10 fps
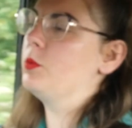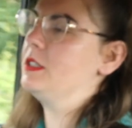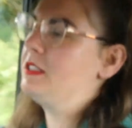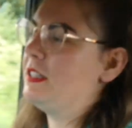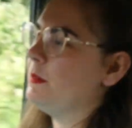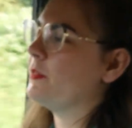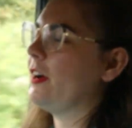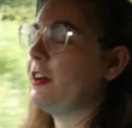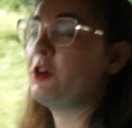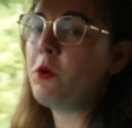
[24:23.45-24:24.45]
which seemed
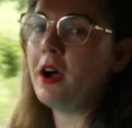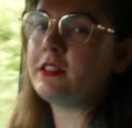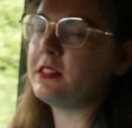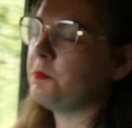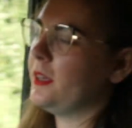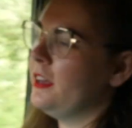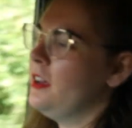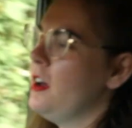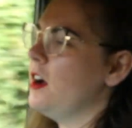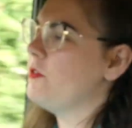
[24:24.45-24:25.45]
like quite a bit
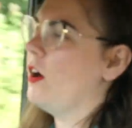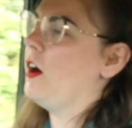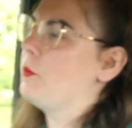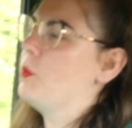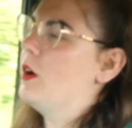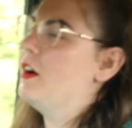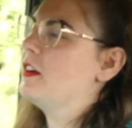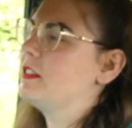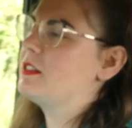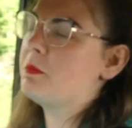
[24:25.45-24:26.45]
of hard
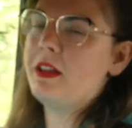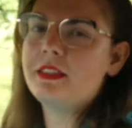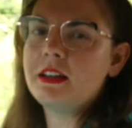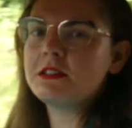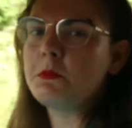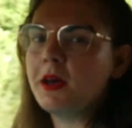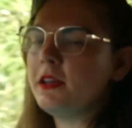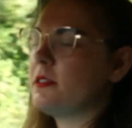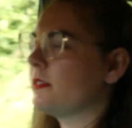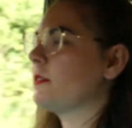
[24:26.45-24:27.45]
work to make that
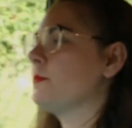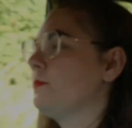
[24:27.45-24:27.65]
space.